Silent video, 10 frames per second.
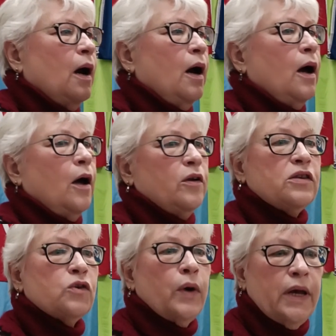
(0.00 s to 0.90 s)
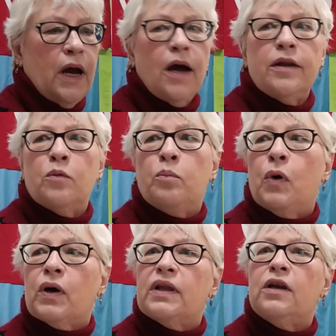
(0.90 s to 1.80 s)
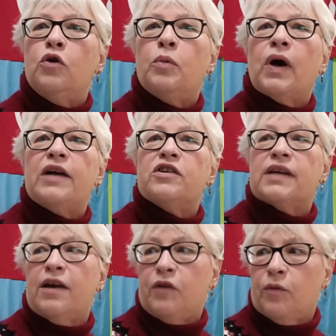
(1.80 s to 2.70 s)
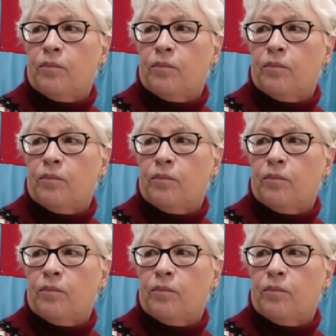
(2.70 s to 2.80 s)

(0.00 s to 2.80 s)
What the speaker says: The new book I just gave you.